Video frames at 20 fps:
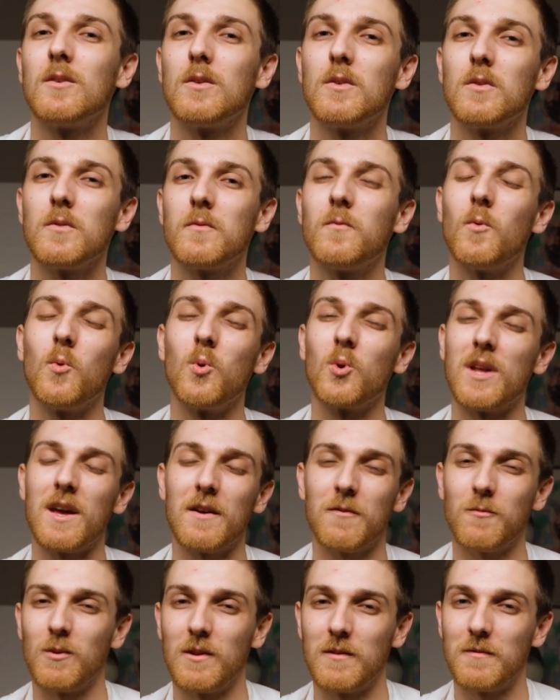Ford
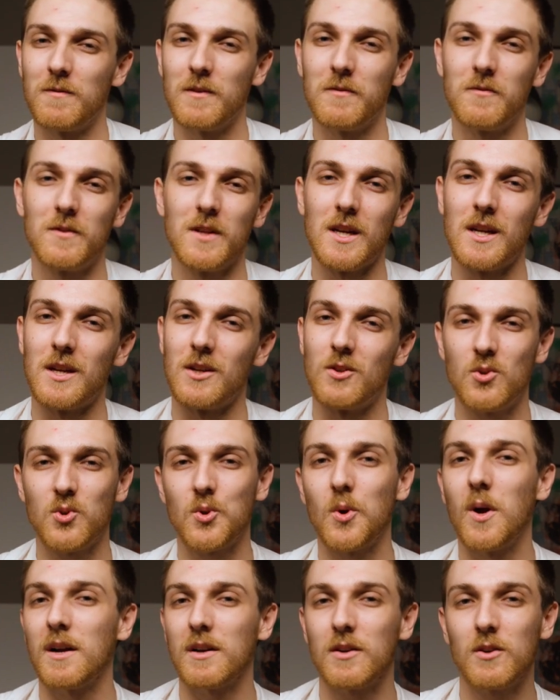F-150
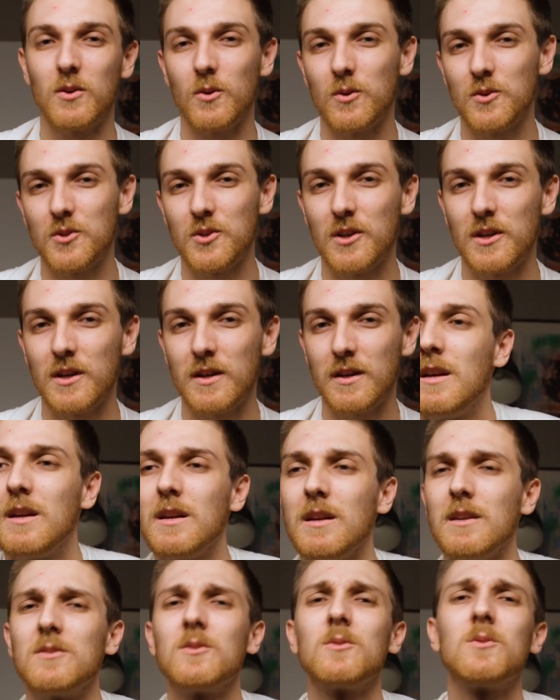truck culture.
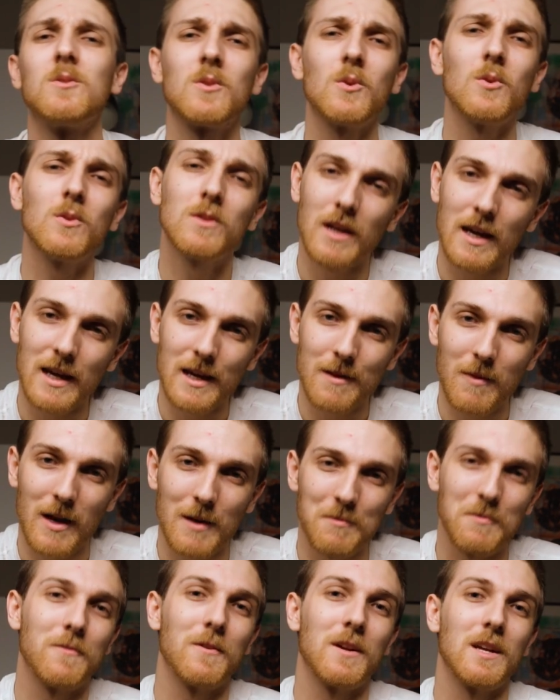And so this whole time
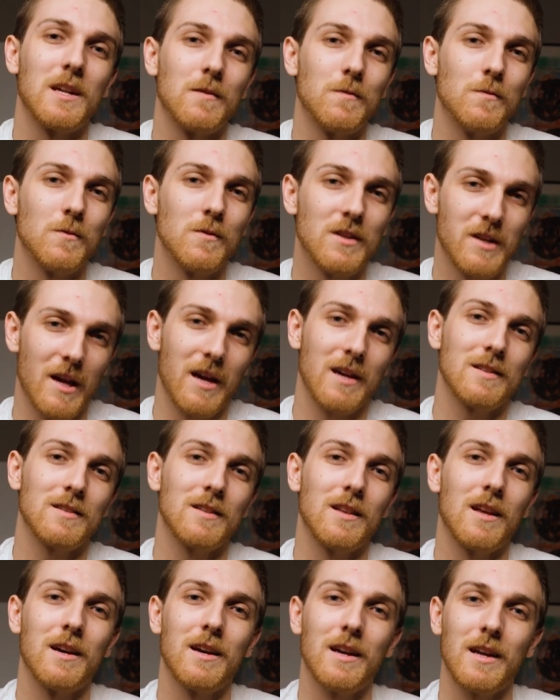I'm a fan of
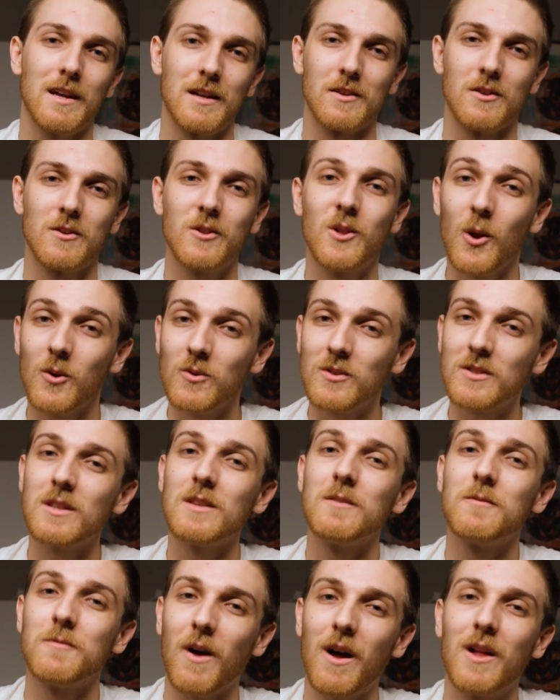Tesla and closely
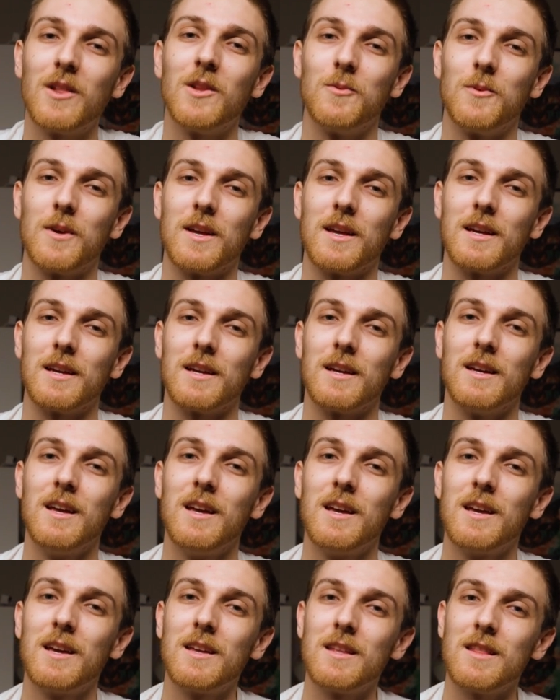following
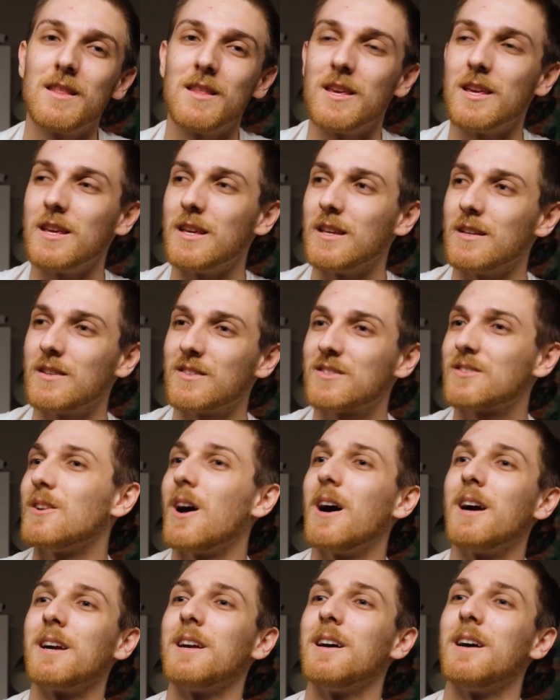the
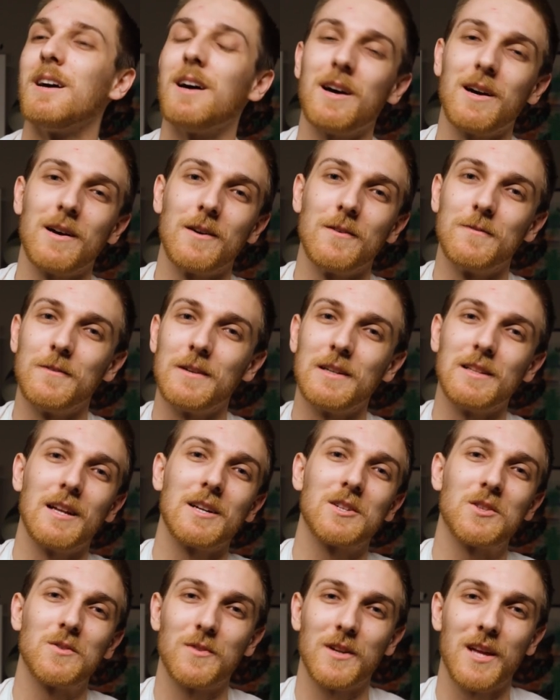saga of
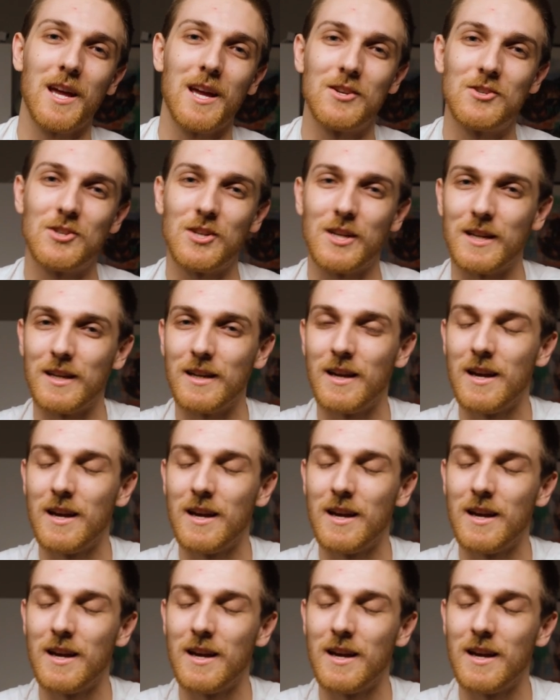electrification.